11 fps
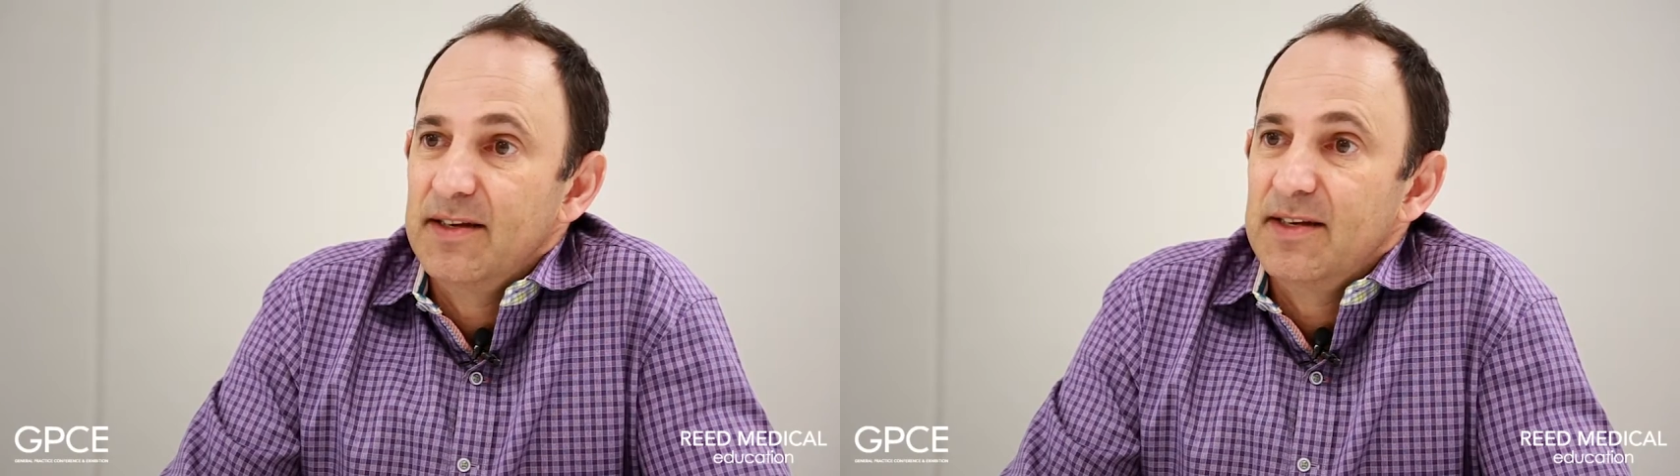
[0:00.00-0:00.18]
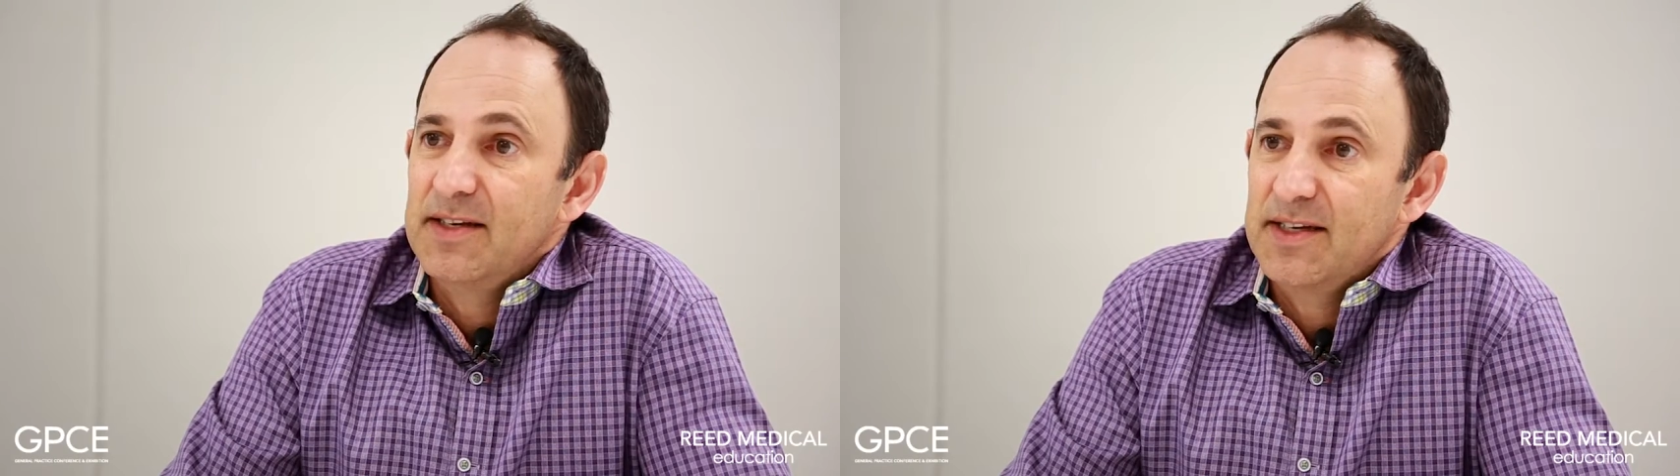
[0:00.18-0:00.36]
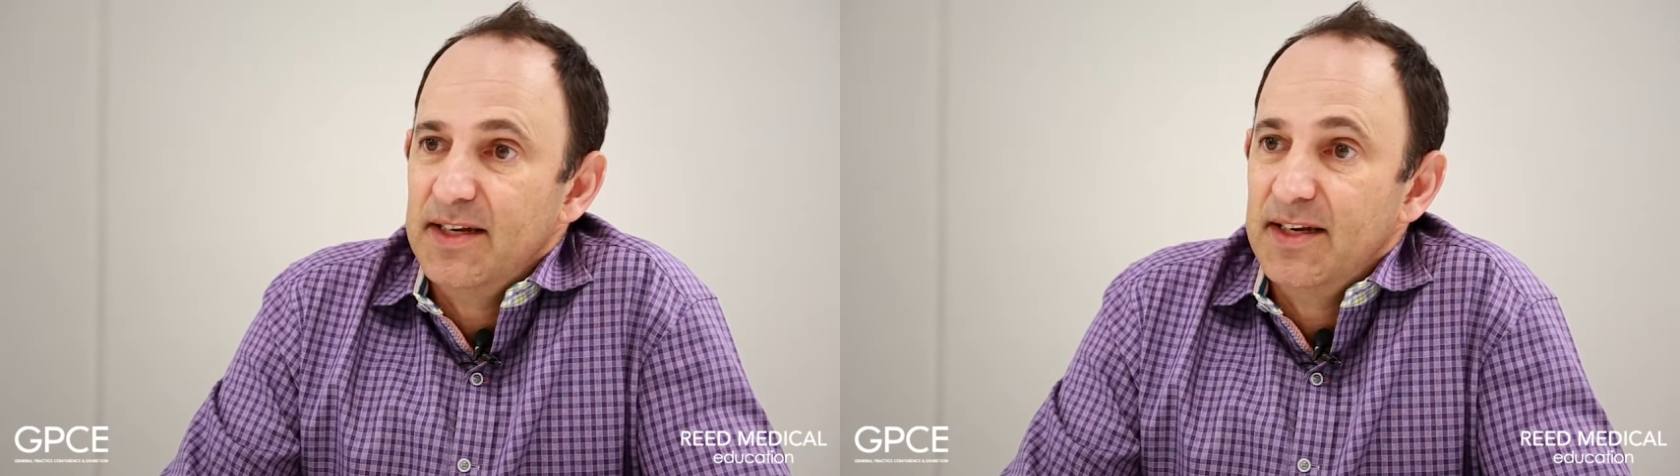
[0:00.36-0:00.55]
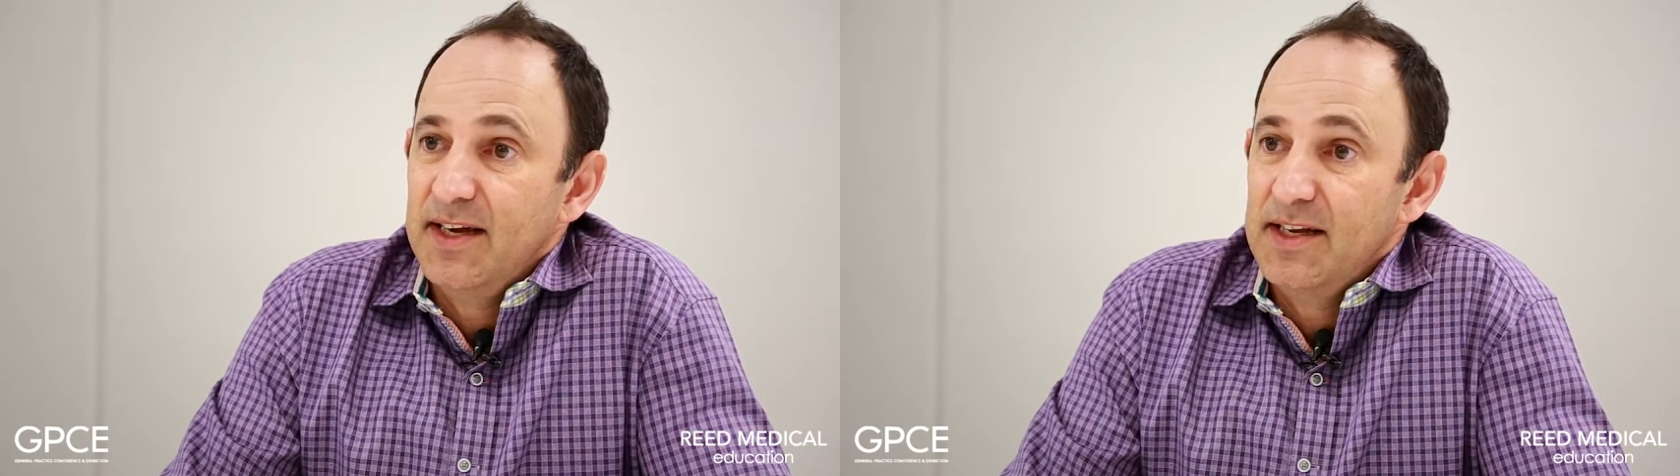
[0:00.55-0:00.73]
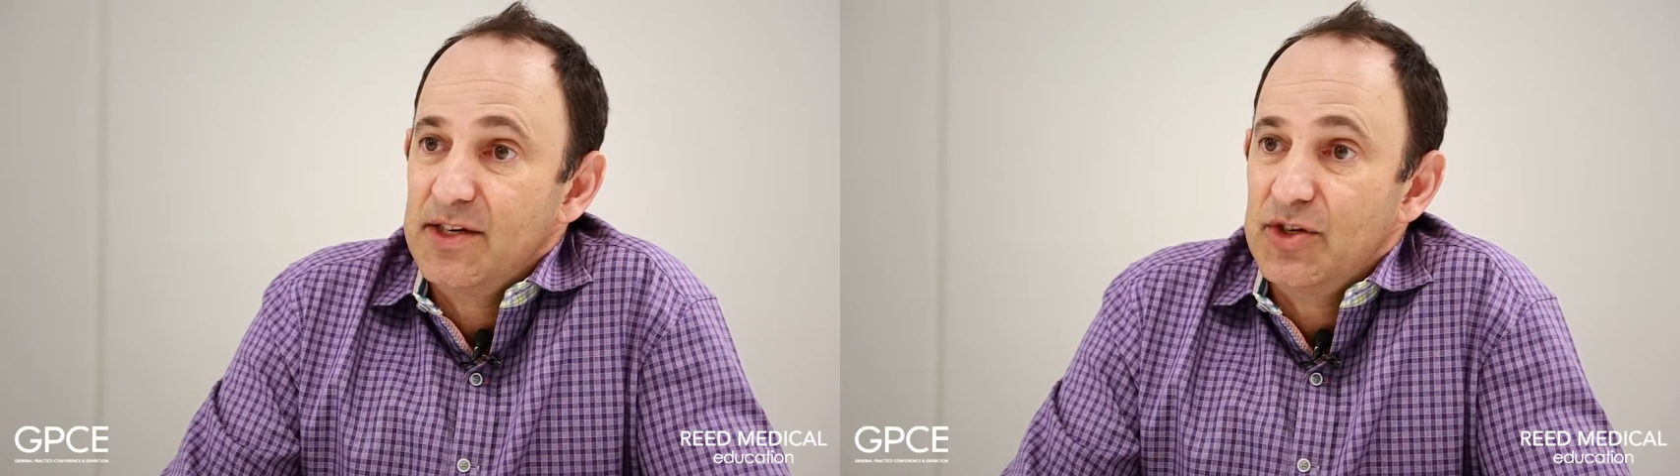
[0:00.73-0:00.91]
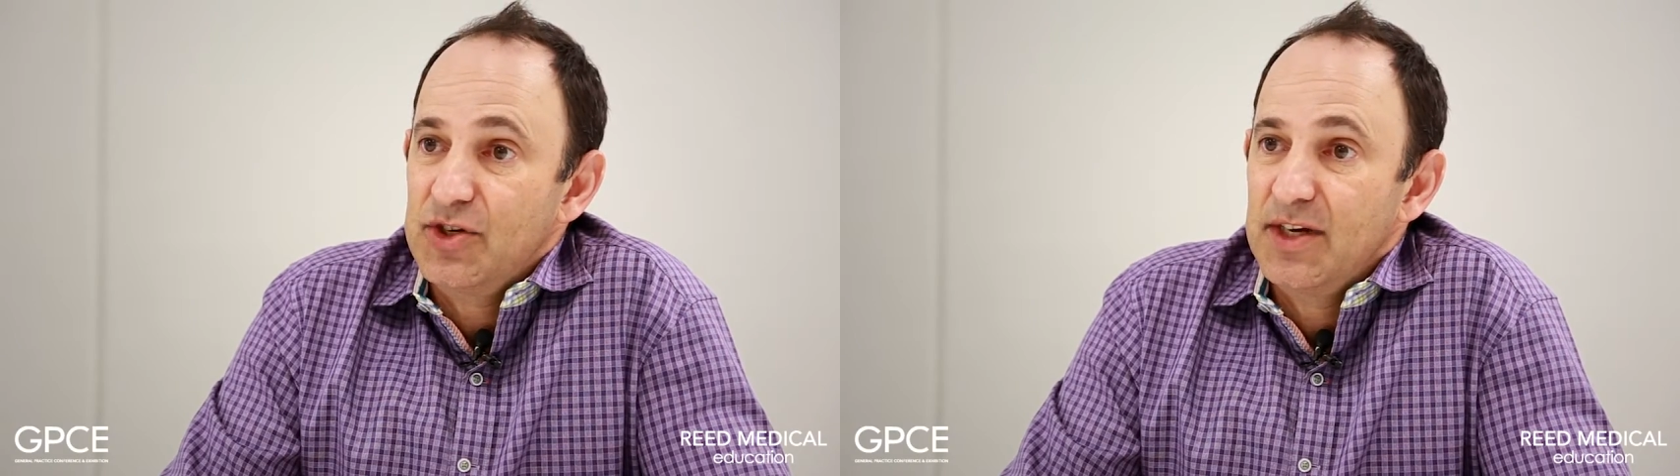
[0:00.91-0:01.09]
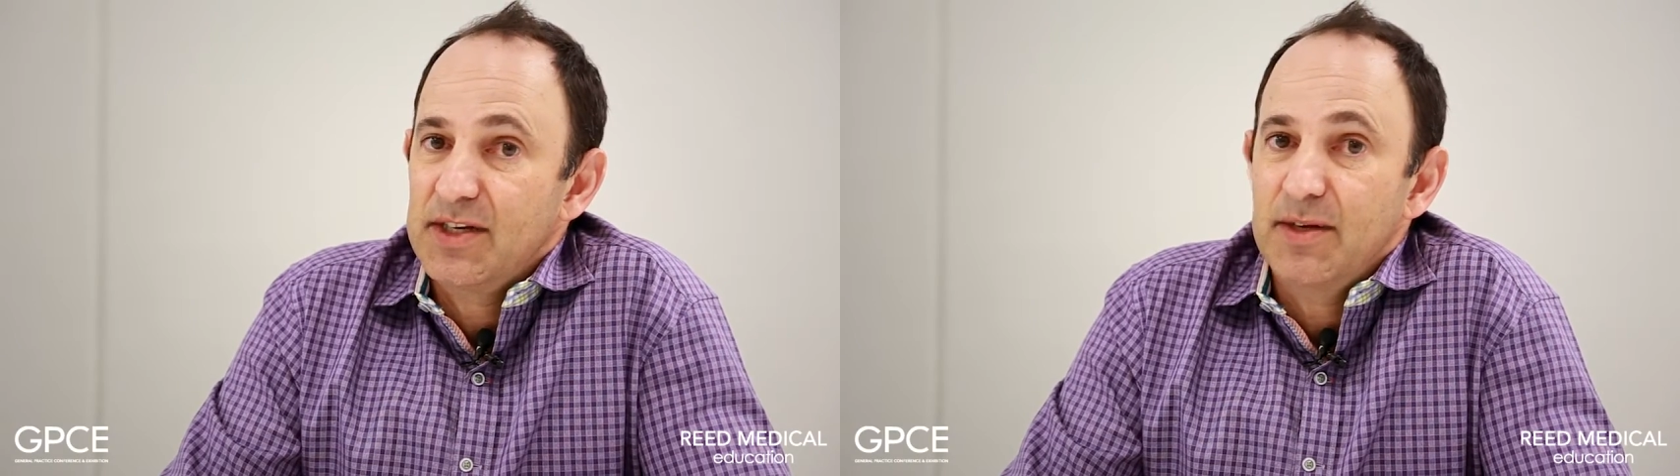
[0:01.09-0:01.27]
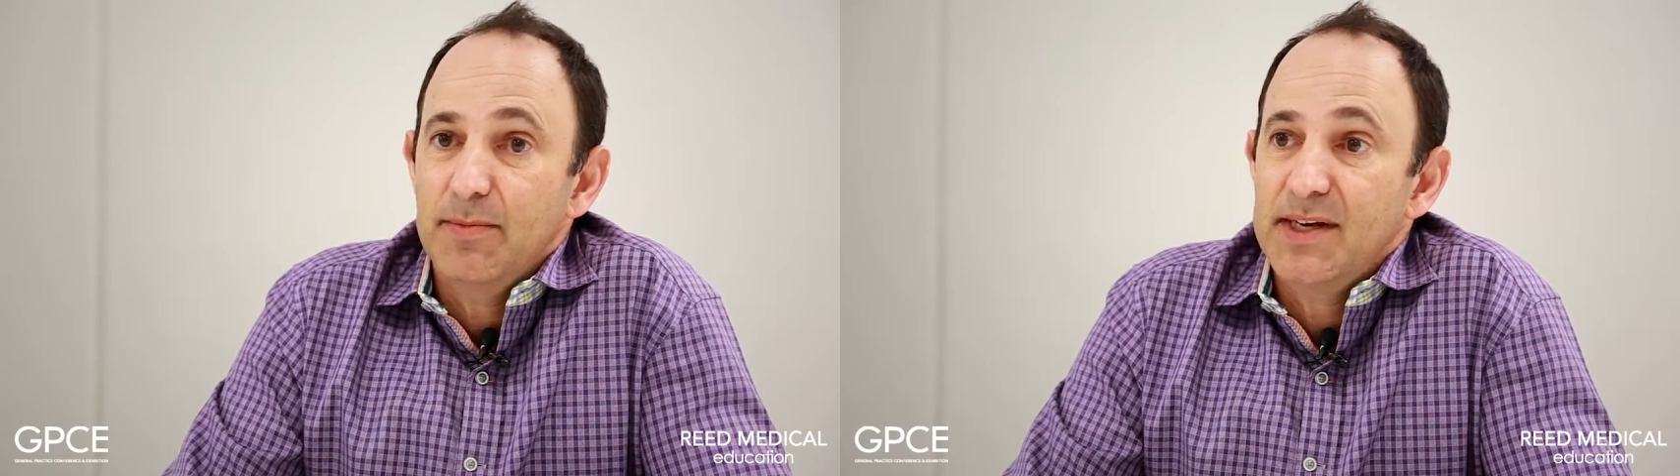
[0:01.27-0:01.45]
skin cancer
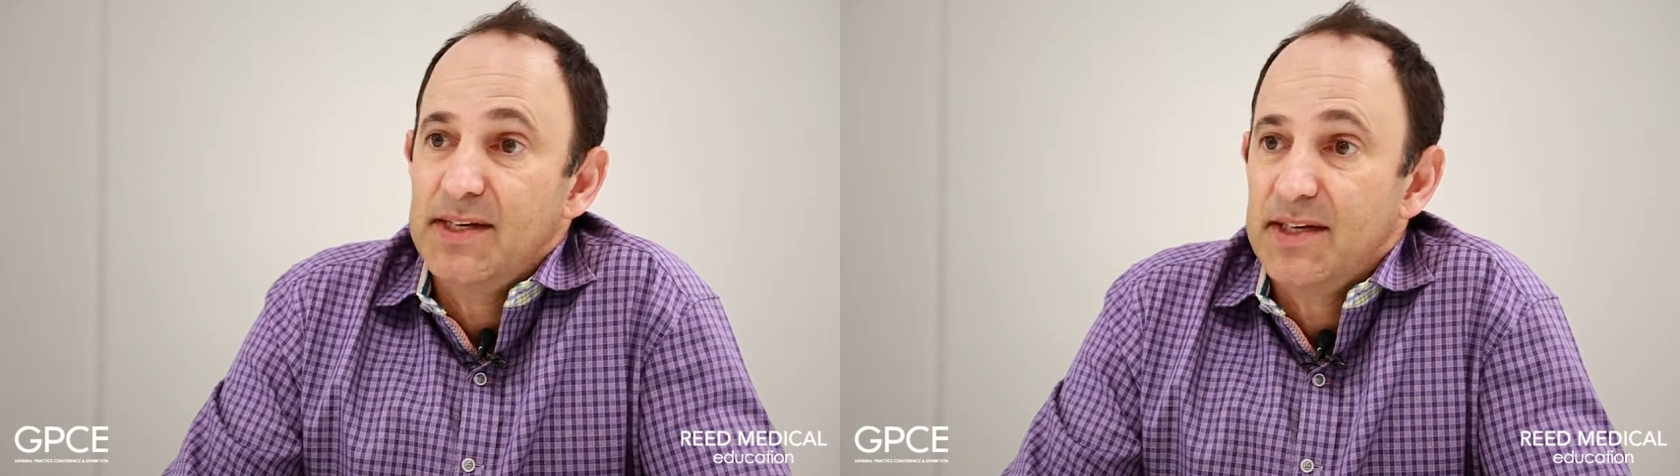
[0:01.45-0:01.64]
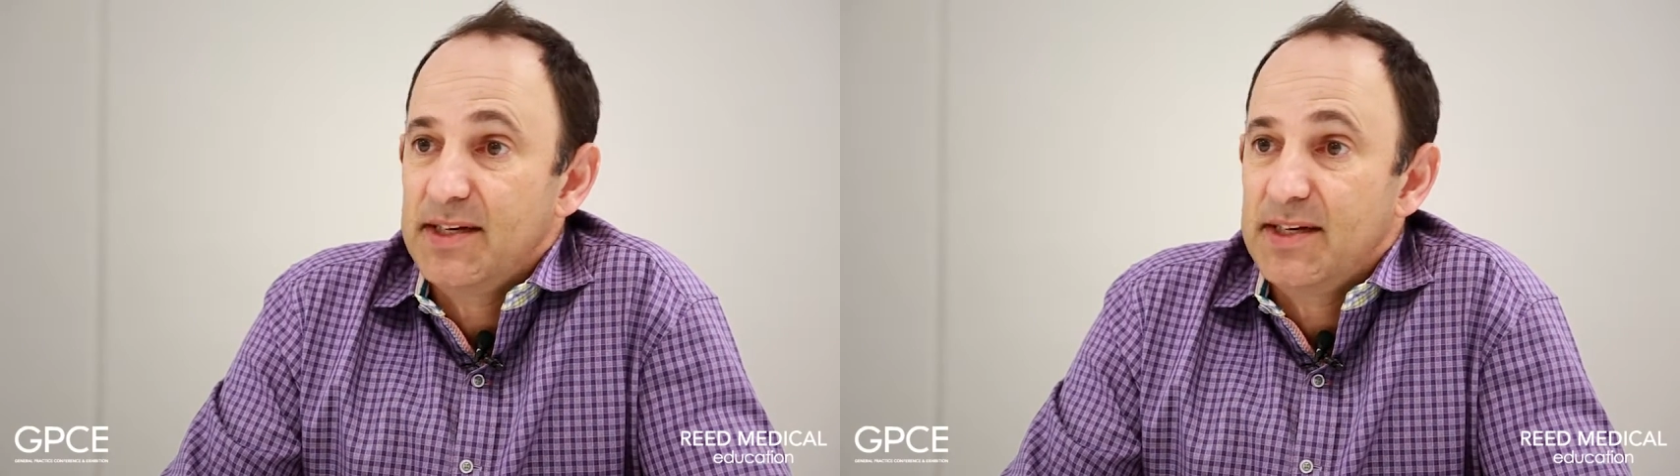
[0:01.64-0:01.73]
checks and basic